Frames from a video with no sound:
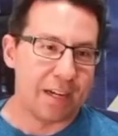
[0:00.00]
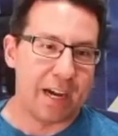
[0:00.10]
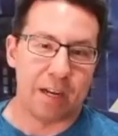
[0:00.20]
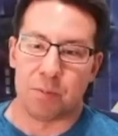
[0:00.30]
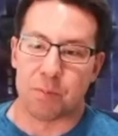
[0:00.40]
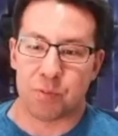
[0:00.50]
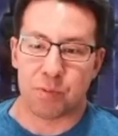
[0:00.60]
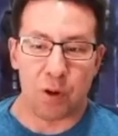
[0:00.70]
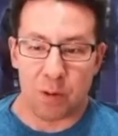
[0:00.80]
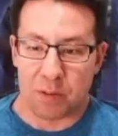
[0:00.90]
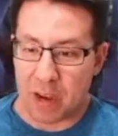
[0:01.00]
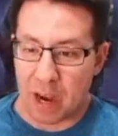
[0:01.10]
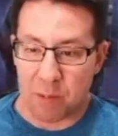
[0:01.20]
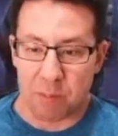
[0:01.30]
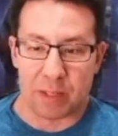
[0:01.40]
I don't know,
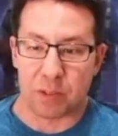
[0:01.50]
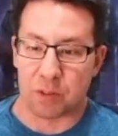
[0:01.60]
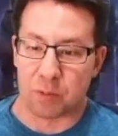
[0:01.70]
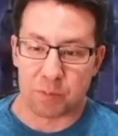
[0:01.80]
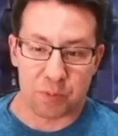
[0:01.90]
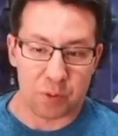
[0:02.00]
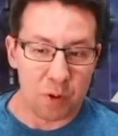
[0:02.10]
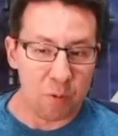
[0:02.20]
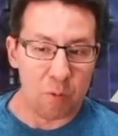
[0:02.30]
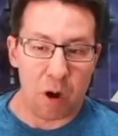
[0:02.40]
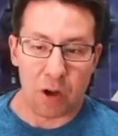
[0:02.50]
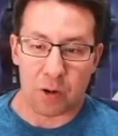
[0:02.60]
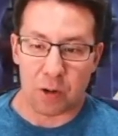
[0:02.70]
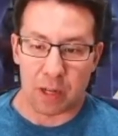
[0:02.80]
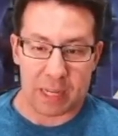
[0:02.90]
pro-environmental,
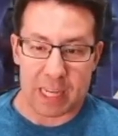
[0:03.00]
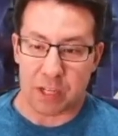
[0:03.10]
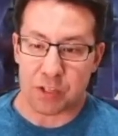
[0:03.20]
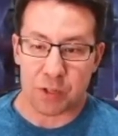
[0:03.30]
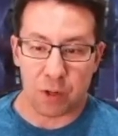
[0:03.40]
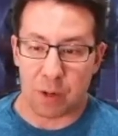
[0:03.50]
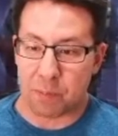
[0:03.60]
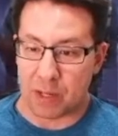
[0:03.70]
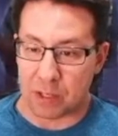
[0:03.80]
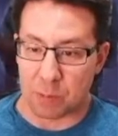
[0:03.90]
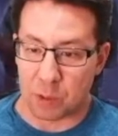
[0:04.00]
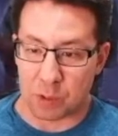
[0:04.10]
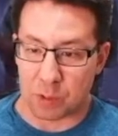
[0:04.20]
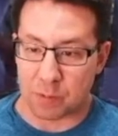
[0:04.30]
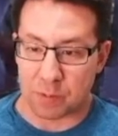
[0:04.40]
pro-water. He showed up on
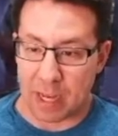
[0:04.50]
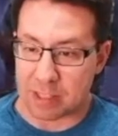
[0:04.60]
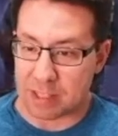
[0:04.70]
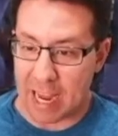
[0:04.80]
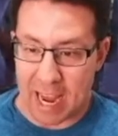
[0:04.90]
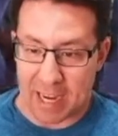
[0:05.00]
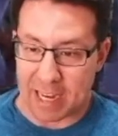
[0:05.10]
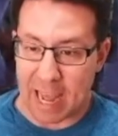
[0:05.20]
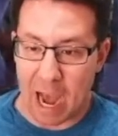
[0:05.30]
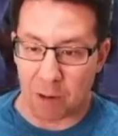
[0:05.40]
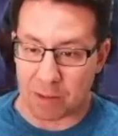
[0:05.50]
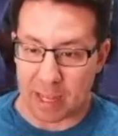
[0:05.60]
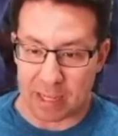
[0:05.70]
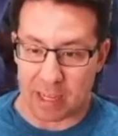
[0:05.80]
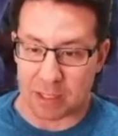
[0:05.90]
commercial flights handing out
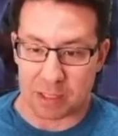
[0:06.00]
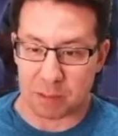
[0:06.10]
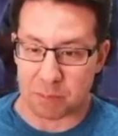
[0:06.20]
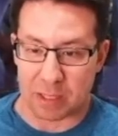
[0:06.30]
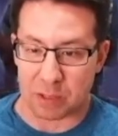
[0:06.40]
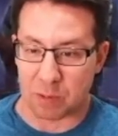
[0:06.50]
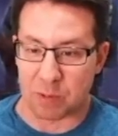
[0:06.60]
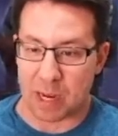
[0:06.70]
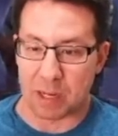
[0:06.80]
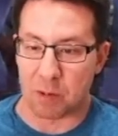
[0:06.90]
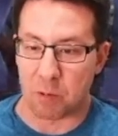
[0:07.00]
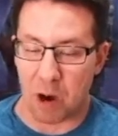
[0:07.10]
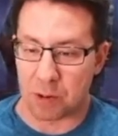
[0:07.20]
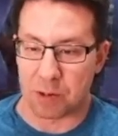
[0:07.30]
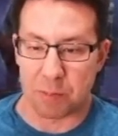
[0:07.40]
like his special brand of
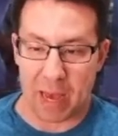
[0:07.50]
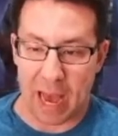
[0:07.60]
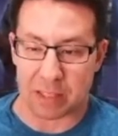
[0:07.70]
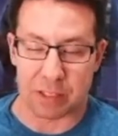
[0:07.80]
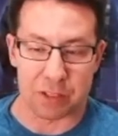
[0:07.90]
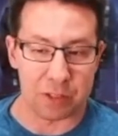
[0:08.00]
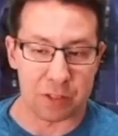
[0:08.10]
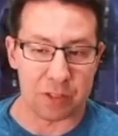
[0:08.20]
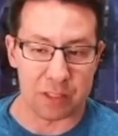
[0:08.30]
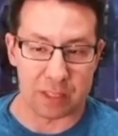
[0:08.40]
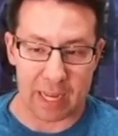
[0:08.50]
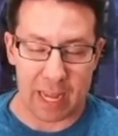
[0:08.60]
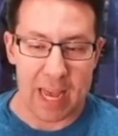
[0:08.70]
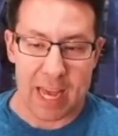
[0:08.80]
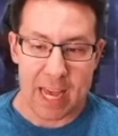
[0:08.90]
water to passengers. And like,
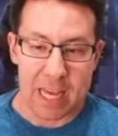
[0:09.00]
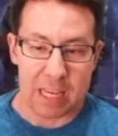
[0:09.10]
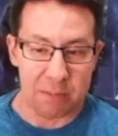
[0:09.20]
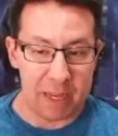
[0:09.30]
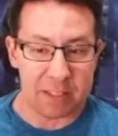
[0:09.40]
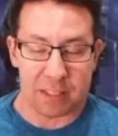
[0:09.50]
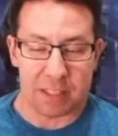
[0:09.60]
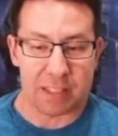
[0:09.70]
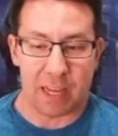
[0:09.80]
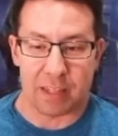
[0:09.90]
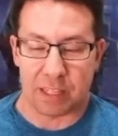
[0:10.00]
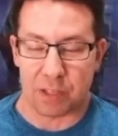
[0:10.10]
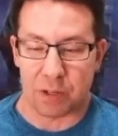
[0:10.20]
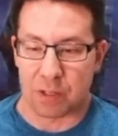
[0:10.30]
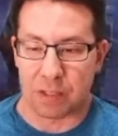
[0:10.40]
he basically sounded like he
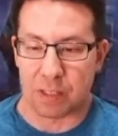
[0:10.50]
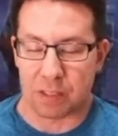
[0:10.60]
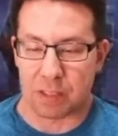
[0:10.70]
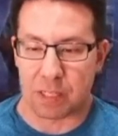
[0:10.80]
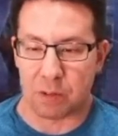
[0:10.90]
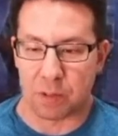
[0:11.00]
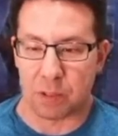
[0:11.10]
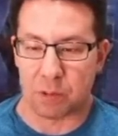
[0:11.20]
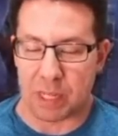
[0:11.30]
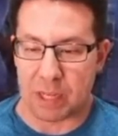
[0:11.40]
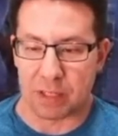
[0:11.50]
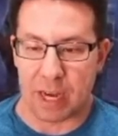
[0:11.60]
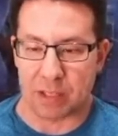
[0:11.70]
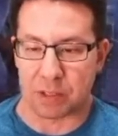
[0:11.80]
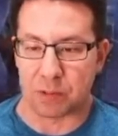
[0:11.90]
turned this sequel into an
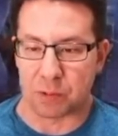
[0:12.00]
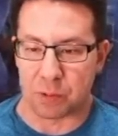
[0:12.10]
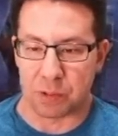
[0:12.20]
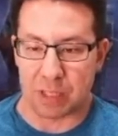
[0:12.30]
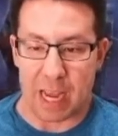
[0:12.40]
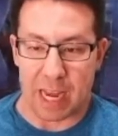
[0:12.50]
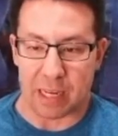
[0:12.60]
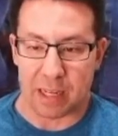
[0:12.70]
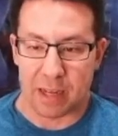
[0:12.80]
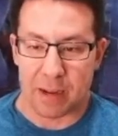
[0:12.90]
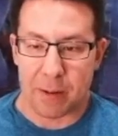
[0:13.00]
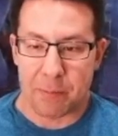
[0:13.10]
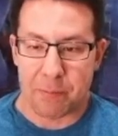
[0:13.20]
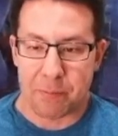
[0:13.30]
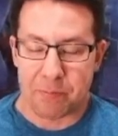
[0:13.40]
ecological crusade.
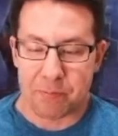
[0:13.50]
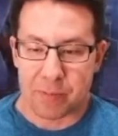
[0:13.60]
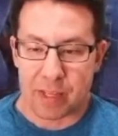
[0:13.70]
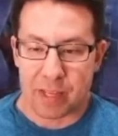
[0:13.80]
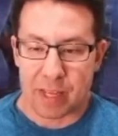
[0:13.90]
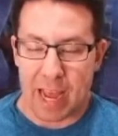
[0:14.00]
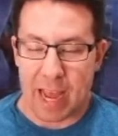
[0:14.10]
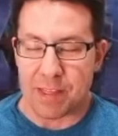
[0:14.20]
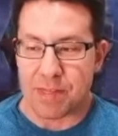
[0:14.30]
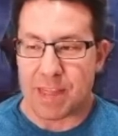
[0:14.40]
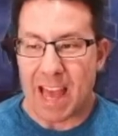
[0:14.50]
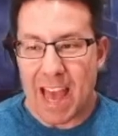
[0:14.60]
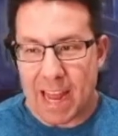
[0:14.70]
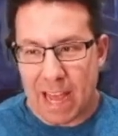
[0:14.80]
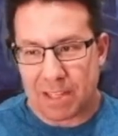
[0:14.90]
And
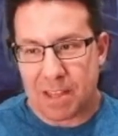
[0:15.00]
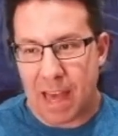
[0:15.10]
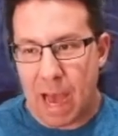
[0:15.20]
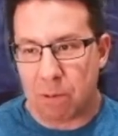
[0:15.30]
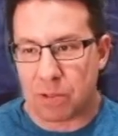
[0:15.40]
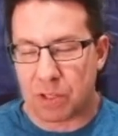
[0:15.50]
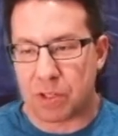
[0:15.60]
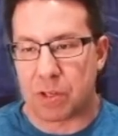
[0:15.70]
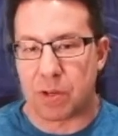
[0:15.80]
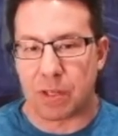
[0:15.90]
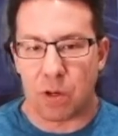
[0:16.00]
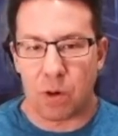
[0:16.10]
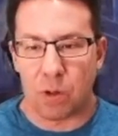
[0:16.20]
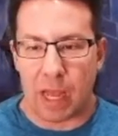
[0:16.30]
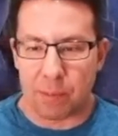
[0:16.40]
then as that was occurring, the
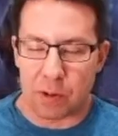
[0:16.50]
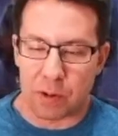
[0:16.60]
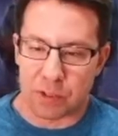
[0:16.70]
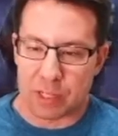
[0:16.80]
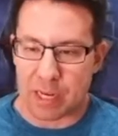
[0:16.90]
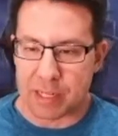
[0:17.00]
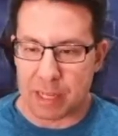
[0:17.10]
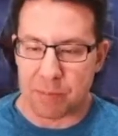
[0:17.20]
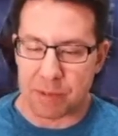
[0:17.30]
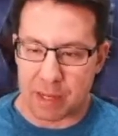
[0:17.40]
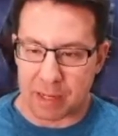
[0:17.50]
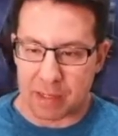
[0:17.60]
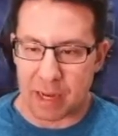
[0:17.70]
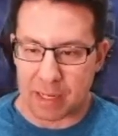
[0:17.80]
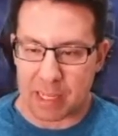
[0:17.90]
whole Amber Heard, Johnny Depp thing
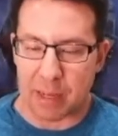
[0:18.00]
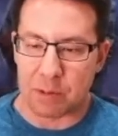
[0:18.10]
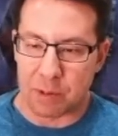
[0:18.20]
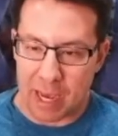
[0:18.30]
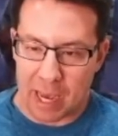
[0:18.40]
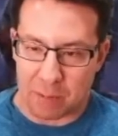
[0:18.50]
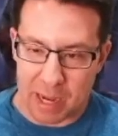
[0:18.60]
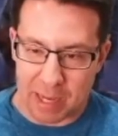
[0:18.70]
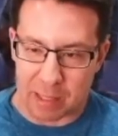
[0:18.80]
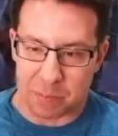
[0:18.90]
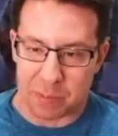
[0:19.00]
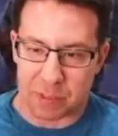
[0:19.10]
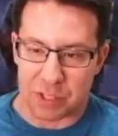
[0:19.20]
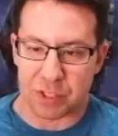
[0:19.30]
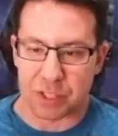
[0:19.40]
kind of came to a head. We had the
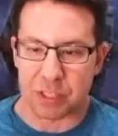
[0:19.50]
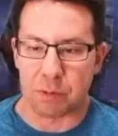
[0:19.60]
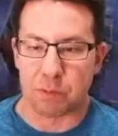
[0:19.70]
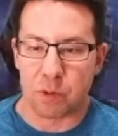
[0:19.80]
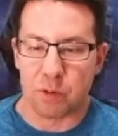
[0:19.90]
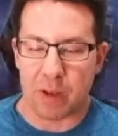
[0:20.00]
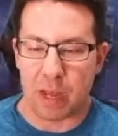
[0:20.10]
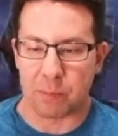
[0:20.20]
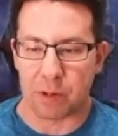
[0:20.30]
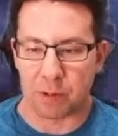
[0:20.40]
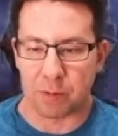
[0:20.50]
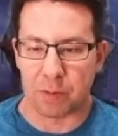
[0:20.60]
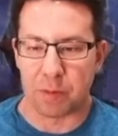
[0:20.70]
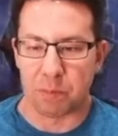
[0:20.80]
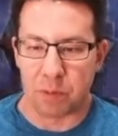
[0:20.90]
petition to remove Amber Heard
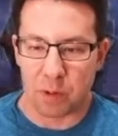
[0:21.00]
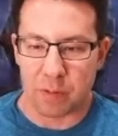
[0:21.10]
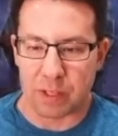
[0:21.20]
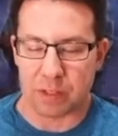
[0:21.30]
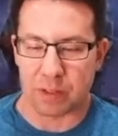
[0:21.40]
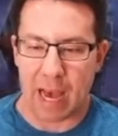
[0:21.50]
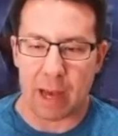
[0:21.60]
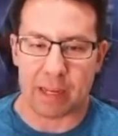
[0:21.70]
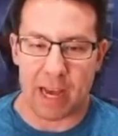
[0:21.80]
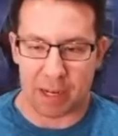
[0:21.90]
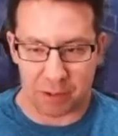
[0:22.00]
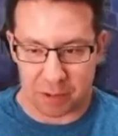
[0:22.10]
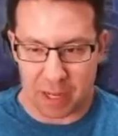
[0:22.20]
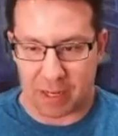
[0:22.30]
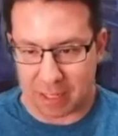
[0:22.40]
from the movie. So that kind of
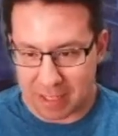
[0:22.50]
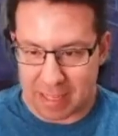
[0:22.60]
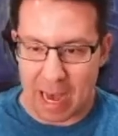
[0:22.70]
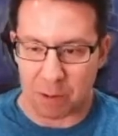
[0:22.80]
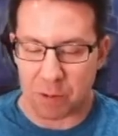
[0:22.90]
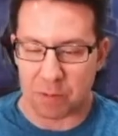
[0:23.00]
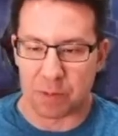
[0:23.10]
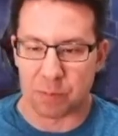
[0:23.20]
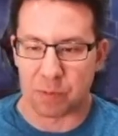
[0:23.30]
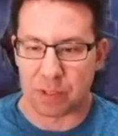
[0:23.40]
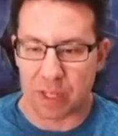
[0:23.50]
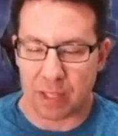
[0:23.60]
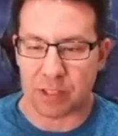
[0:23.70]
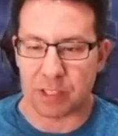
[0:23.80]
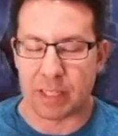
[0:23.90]
created a cloud over the
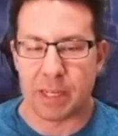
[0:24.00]
production.